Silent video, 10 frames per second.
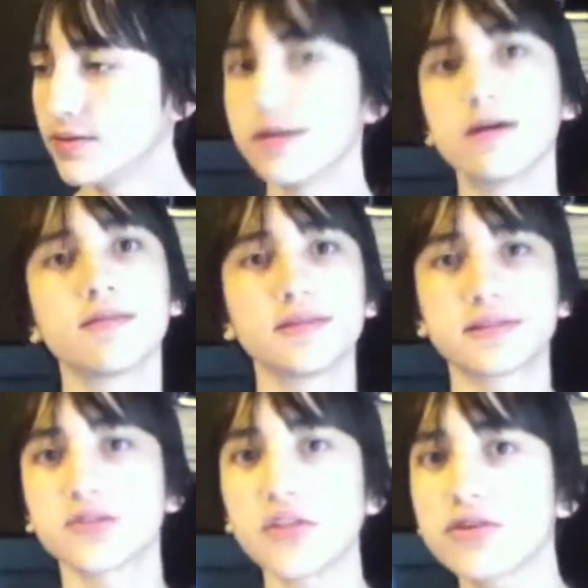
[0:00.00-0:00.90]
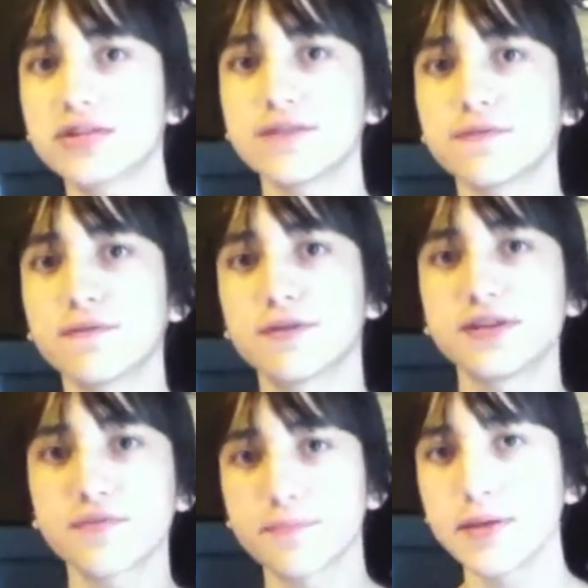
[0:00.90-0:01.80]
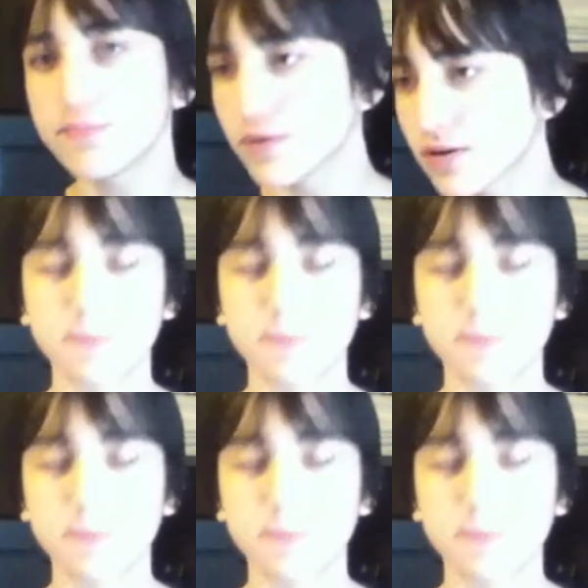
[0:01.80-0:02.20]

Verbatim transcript: Now, this is a little different for different people,